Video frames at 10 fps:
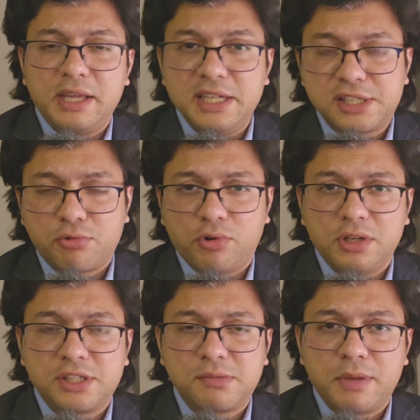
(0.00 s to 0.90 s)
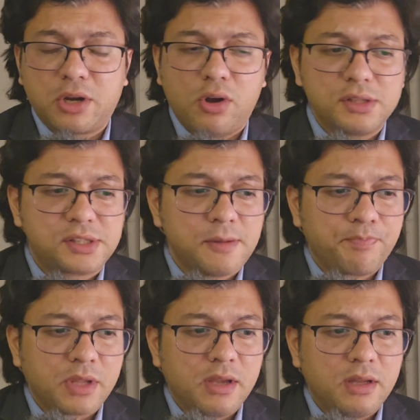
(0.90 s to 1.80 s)
eastwards, because
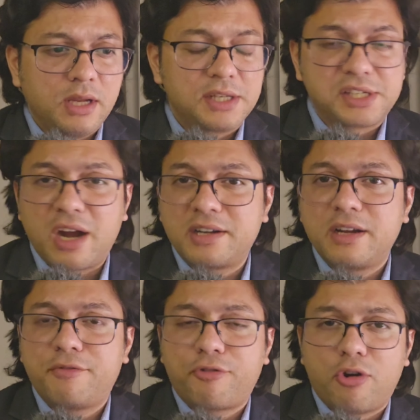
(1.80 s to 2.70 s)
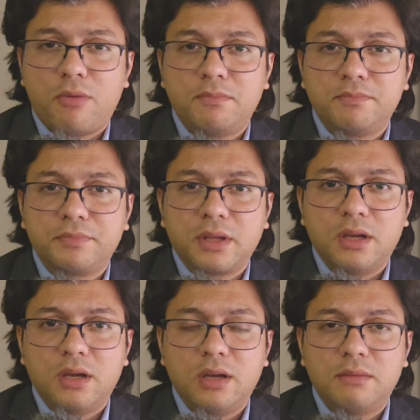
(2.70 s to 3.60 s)
it started from
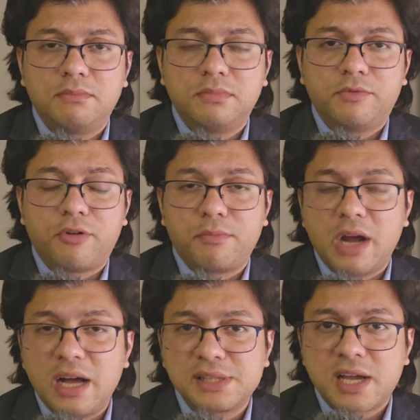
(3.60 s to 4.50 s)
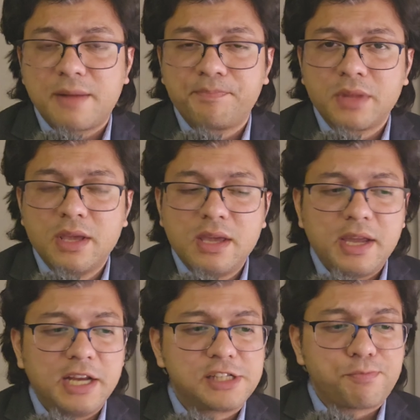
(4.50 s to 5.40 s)
Gaza,
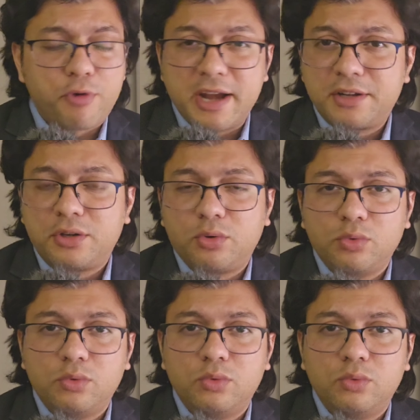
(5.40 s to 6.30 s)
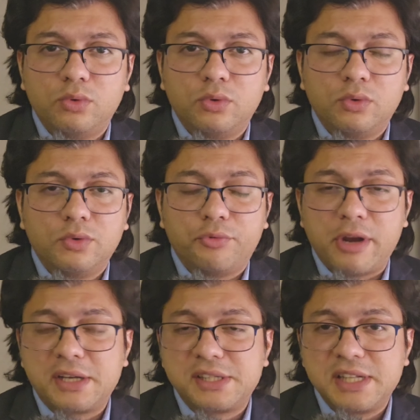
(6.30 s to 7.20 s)
it spread to
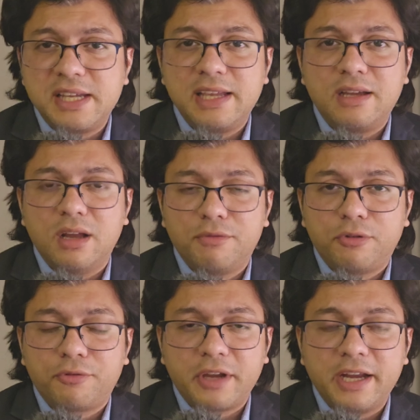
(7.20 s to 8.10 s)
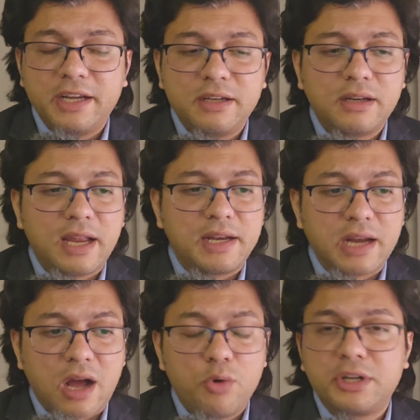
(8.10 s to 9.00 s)
Red Sea, Gulf of Aden,
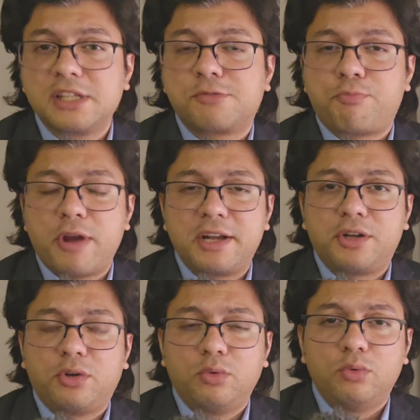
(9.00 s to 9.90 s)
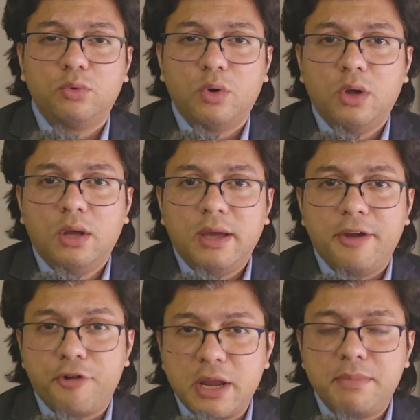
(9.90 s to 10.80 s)
and now it has spread to
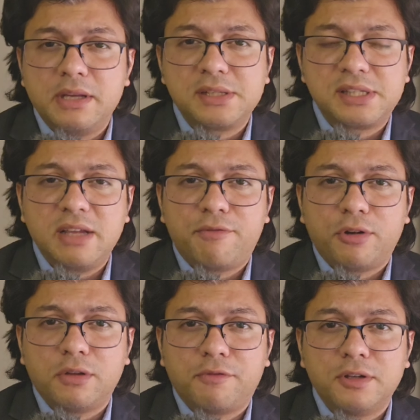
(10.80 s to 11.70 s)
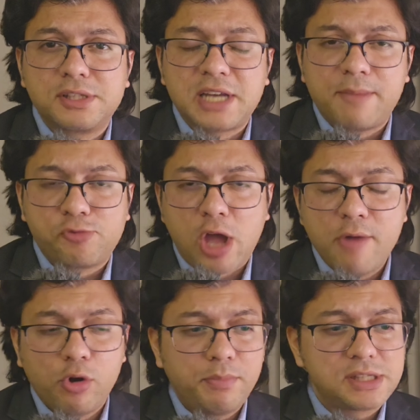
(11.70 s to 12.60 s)
Arabian Sea for the first time. So
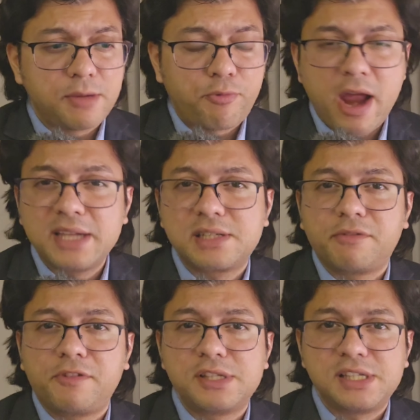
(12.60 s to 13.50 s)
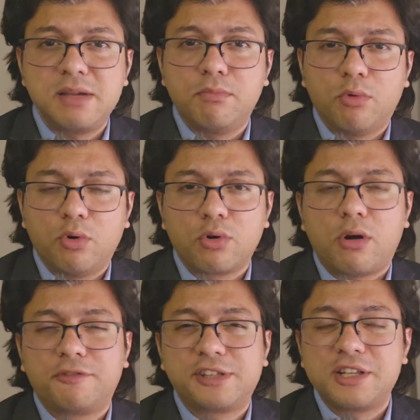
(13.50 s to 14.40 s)
I won't be surprised if we see more
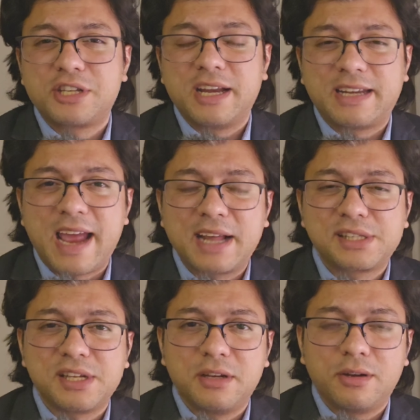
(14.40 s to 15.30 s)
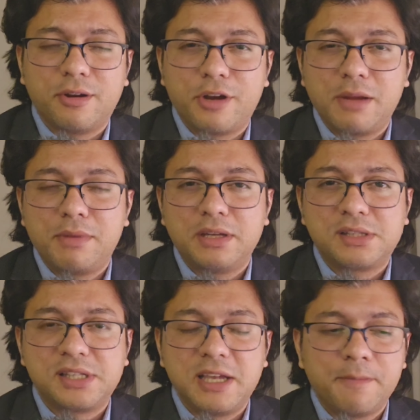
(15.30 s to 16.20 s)
of such attacks in
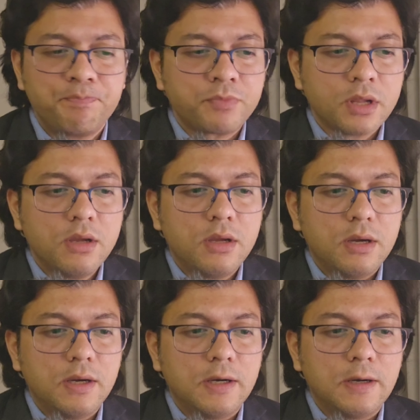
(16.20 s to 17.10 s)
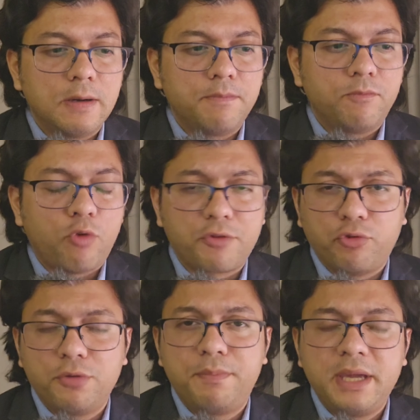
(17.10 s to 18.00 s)
Arabian Sea.
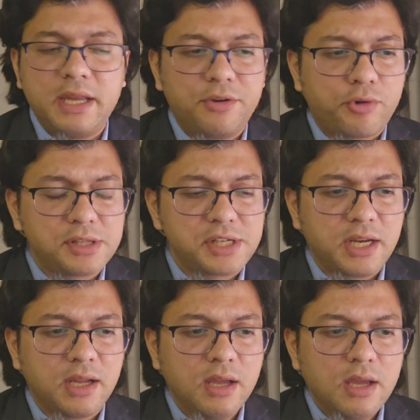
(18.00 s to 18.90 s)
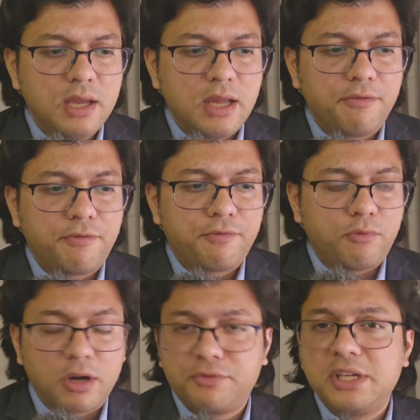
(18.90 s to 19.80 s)
What would be interesting,
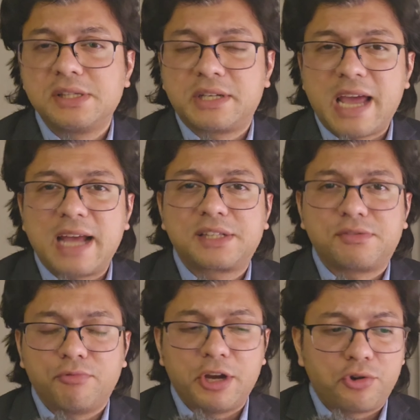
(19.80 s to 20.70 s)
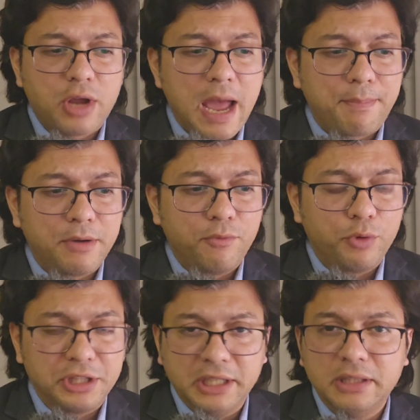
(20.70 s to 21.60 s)
if one of these attacks were to happen
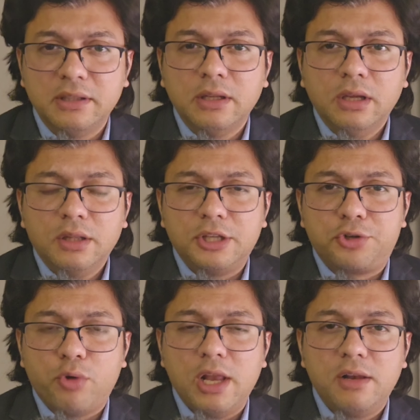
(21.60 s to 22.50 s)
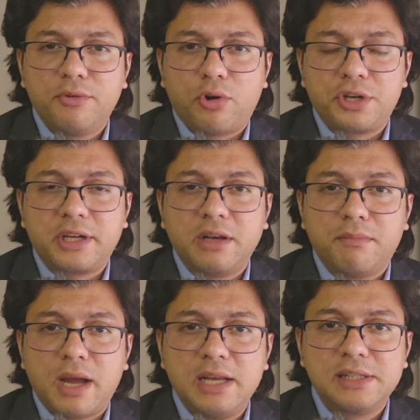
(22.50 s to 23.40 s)
within the 12 nautical
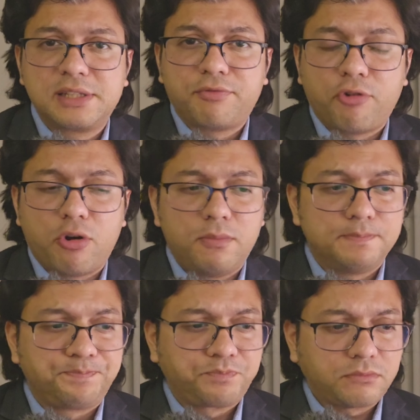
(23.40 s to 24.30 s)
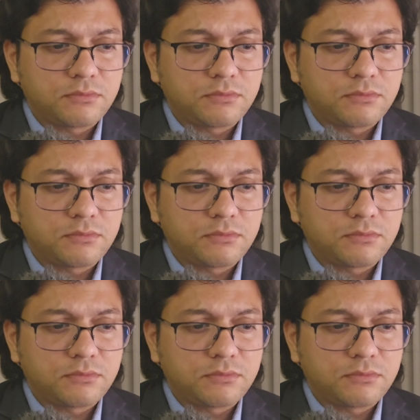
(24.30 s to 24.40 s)
miles from